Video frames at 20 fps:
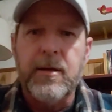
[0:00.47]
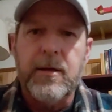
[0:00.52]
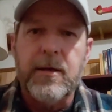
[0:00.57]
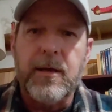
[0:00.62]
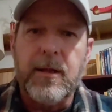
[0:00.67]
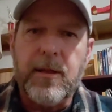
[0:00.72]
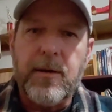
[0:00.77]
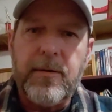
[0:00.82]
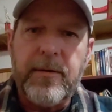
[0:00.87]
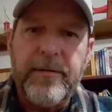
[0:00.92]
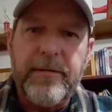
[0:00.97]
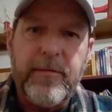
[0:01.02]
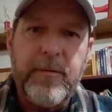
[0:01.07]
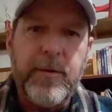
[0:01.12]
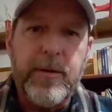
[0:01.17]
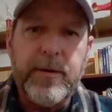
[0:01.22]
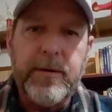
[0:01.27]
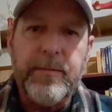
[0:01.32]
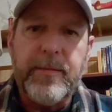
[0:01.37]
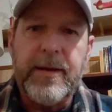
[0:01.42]
Hello,
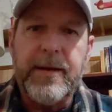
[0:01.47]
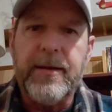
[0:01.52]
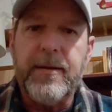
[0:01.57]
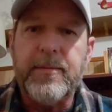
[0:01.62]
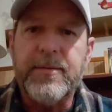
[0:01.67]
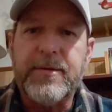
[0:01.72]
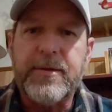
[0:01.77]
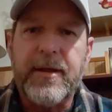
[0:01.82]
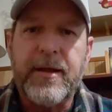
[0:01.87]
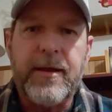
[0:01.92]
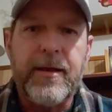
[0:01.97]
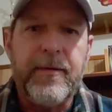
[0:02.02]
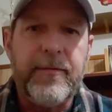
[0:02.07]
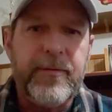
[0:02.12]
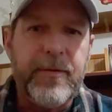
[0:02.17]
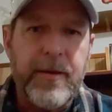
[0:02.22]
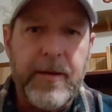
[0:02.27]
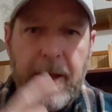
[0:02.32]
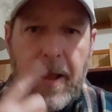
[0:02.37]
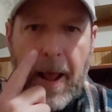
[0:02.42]
everyone. My name is
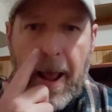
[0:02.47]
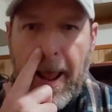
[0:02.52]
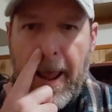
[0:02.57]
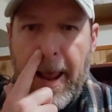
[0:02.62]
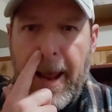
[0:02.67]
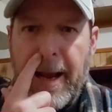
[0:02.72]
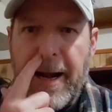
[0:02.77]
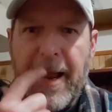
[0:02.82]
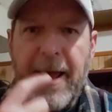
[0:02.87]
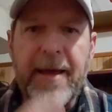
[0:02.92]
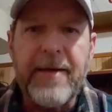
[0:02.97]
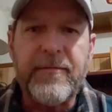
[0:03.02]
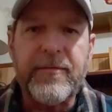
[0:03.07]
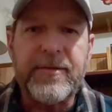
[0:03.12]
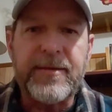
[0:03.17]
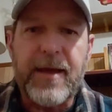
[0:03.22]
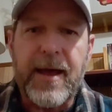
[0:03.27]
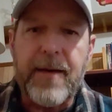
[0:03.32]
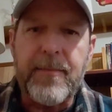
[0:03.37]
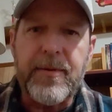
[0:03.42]
Dave, and I have a
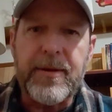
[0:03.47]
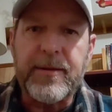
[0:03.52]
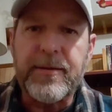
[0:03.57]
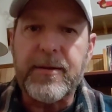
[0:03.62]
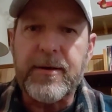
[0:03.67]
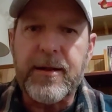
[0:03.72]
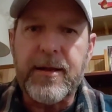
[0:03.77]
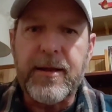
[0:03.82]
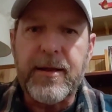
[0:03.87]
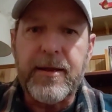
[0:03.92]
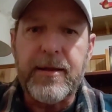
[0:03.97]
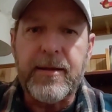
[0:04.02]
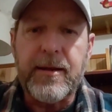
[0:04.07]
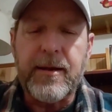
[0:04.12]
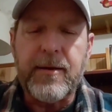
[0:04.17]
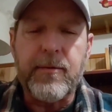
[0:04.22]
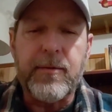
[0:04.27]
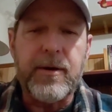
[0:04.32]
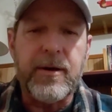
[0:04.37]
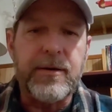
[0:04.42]
topic today that
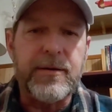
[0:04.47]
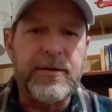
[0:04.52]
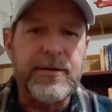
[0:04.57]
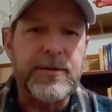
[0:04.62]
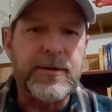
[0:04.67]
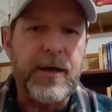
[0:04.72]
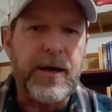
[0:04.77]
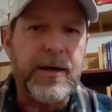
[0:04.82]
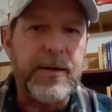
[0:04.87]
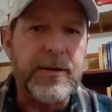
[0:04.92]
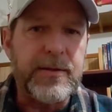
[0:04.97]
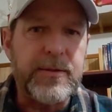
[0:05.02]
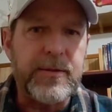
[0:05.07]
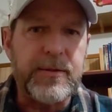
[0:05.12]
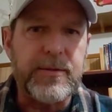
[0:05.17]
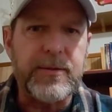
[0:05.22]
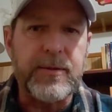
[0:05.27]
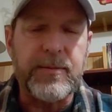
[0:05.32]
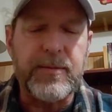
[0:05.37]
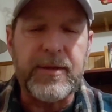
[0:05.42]
I want to discuss.
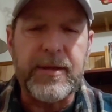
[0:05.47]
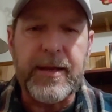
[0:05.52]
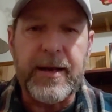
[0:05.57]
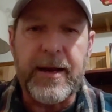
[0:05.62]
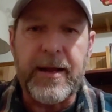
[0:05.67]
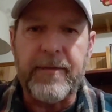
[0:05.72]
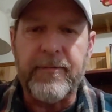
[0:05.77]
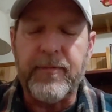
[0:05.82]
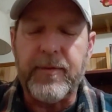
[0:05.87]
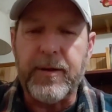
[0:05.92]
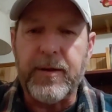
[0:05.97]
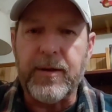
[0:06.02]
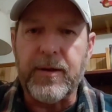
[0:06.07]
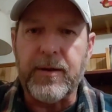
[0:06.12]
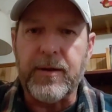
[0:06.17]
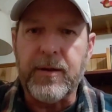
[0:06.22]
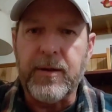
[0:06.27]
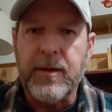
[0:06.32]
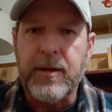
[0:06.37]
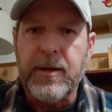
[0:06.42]
It's something that I
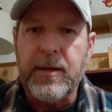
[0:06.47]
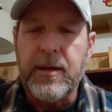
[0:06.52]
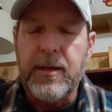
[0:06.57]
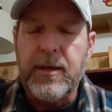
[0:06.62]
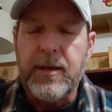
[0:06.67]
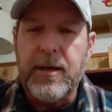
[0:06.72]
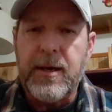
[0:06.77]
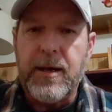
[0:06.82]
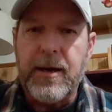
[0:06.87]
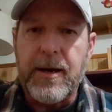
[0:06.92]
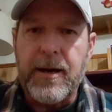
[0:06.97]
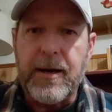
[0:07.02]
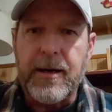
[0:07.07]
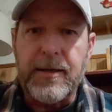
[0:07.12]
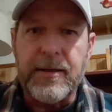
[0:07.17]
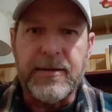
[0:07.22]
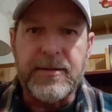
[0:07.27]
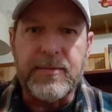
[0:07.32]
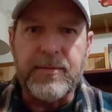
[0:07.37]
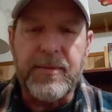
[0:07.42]
feel
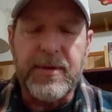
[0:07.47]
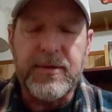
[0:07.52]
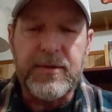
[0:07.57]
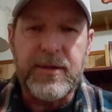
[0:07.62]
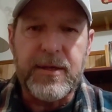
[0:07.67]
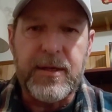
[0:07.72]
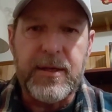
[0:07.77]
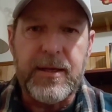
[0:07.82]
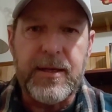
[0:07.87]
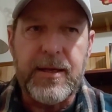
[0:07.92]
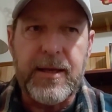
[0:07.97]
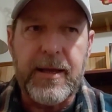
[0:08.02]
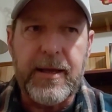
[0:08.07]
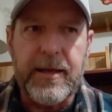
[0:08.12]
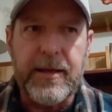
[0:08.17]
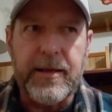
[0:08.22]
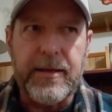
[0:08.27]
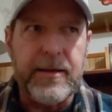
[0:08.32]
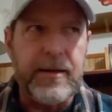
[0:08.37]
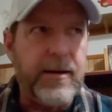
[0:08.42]
is missing
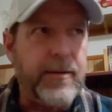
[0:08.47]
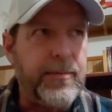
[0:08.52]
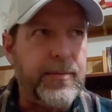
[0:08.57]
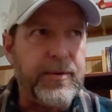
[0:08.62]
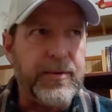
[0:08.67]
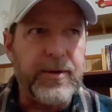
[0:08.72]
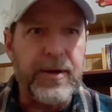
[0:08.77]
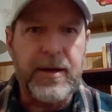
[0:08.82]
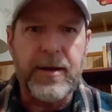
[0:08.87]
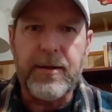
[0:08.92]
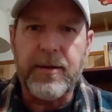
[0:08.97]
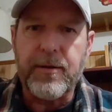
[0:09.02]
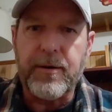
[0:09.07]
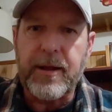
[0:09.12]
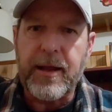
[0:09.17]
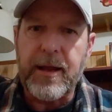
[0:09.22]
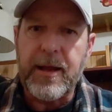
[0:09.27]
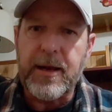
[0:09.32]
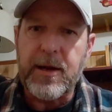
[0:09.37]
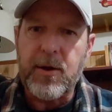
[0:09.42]
in a particular
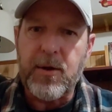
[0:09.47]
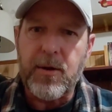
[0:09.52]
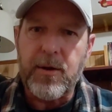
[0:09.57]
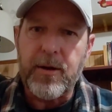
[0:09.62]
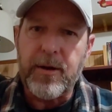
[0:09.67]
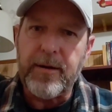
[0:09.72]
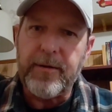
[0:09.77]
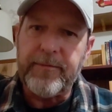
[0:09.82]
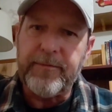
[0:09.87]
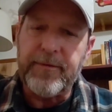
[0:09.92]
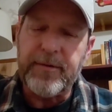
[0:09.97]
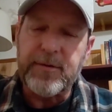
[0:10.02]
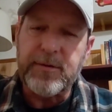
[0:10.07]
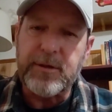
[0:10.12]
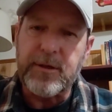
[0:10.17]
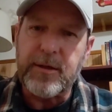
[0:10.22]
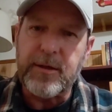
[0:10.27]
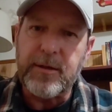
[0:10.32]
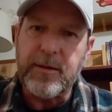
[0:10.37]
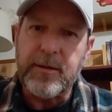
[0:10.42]
category of
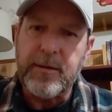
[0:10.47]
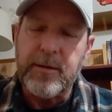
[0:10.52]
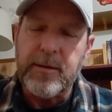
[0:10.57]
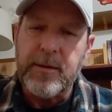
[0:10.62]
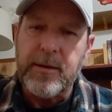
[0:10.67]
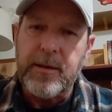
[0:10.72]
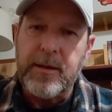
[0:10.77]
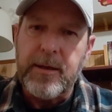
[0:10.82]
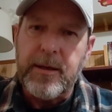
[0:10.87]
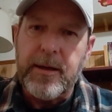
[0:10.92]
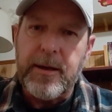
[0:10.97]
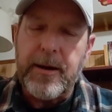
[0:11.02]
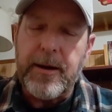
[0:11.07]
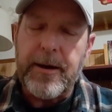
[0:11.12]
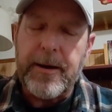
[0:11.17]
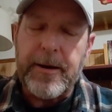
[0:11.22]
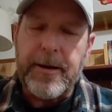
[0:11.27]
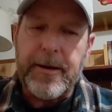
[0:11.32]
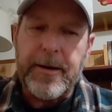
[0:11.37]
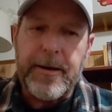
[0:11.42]
fishing
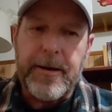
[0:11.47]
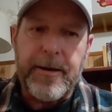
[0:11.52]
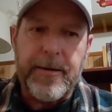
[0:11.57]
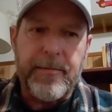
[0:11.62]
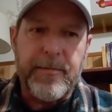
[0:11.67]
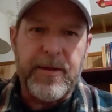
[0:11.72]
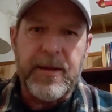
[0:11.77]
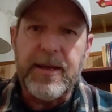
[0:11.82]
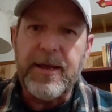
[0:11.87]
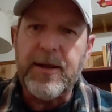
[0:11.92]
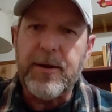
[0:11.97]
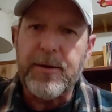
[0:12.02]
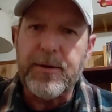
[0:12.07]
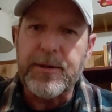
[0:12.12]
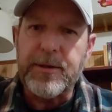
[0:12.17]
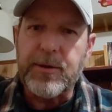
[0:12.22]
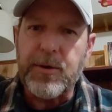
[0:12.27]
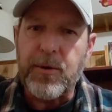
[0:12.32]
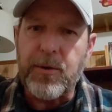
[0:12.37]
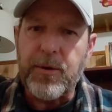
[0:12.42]
here in
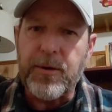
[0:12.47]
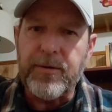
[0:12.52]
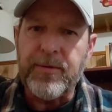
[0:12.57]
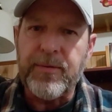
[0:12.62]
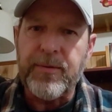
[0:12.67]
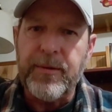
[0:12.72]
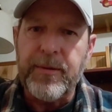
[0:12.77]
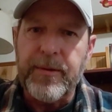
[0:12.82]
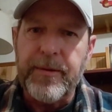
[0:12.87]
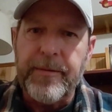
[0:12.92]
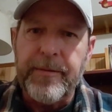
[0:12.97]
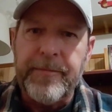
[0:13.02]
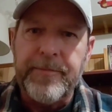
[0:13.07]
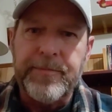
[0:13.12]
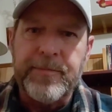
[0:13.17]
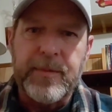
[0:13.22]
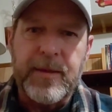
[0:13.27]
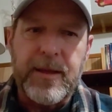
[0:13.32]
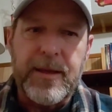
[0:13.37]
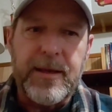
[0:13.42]
the north,
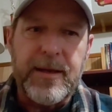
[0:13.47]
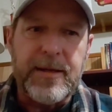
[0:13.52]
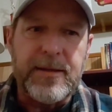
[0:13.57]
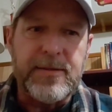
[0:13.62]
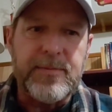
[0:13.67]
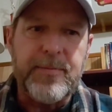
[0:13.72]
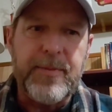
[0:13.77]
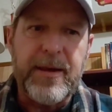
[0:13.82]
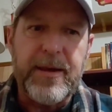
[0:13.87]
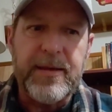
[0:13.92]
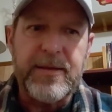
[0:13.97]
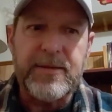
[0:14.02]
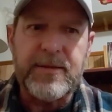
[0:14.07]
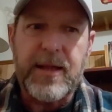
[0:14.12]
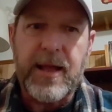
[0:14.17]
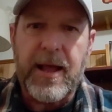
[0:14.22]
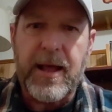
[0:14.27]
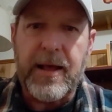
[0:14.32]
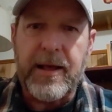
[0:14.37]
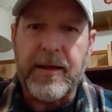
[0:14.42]
and it's based
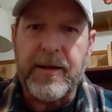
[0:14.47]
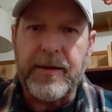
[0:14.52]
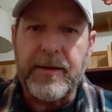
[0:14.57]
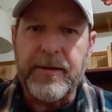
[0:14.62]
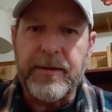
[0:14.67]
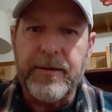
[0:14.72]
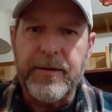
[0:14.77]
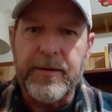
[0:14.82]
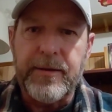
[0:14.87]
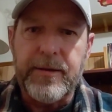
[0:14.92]
on